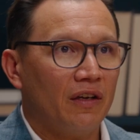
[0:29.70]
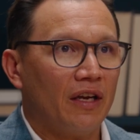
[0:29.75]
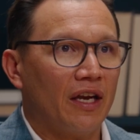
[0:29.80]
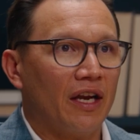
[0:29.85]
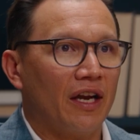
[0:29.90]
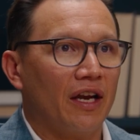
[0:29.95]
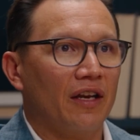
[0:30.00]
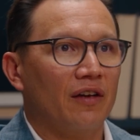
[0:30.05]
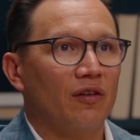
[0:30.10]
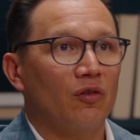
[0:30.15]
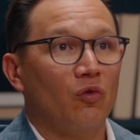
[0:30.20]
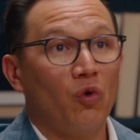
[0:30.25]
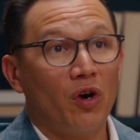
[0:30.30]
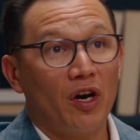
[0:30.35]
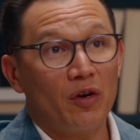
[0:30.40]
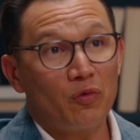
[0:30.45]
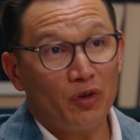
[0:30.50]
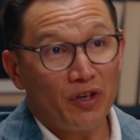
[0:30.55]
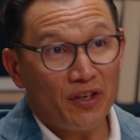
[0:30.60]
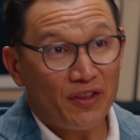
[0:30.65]
And
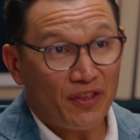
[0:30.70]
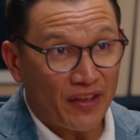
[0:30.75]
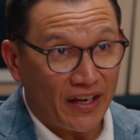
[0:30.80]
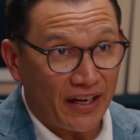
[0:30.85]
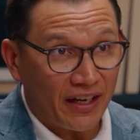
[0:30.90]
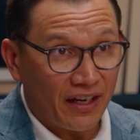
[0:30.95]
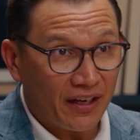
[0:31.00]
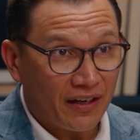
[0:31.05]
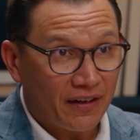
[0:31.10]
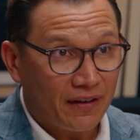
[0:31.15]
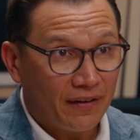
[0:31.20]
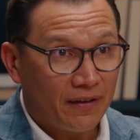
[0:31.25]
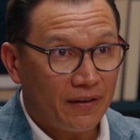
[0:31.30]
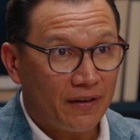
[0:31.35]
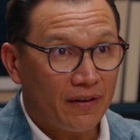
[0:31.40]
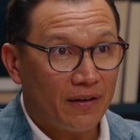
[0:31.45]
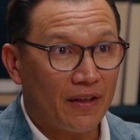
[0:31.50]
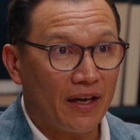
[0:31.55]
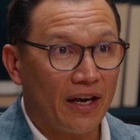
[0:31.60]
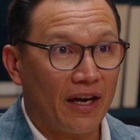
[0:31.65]
one would think
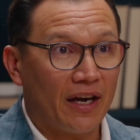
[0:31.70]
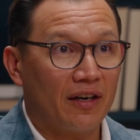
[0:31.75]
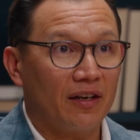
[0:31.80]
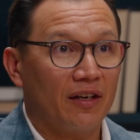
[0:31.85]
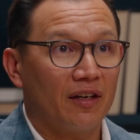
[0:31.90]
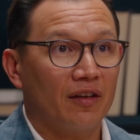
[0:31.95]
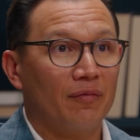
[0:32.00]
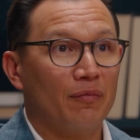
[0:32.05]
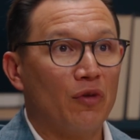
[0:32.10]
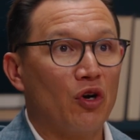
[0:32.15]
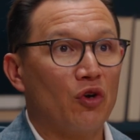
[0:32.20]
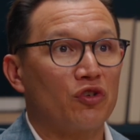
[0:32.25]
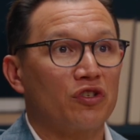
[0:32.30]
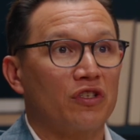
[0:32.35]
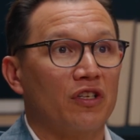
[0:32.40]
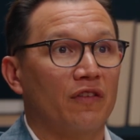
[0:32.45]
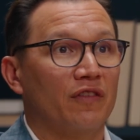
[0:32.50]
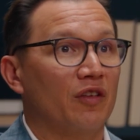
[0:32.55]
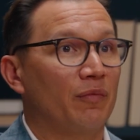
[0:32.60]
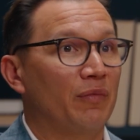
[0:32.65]
that most
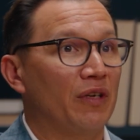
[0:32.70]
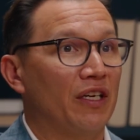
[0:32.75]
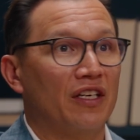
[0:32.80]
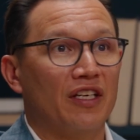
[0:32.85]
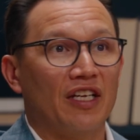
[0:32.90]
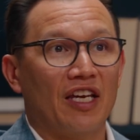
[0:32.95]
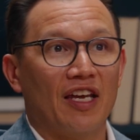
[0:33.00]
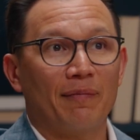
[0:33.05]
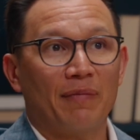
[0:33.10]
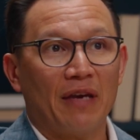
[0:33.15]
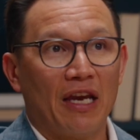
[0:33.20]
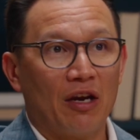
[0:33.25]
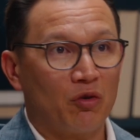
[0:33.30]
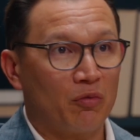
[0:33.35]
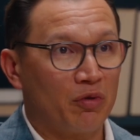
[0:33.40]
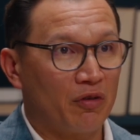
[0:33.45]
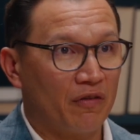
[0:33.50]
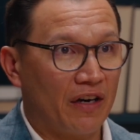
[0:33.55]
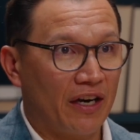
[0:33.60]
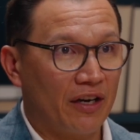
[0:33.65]
of the big name payroll
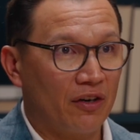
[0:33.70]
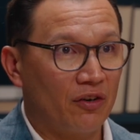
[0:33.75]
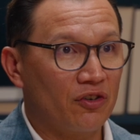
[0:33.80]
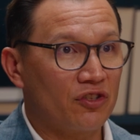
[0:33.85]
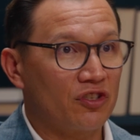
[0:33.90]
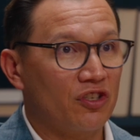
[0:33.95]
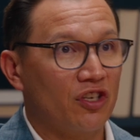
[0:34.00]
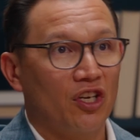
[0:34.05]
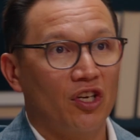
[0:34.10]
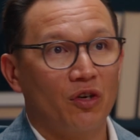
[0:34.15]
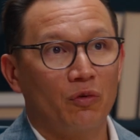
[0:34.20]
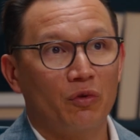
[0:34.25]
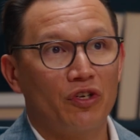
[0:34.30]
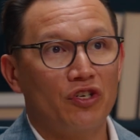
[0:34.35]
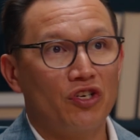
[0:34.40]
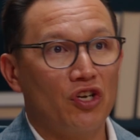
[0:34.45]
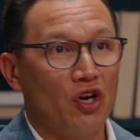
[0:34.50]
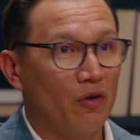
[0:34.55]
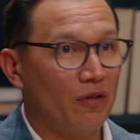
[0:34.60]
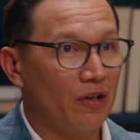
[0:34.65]
providers would
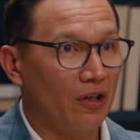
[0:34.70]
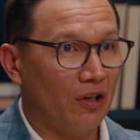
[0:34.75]
know the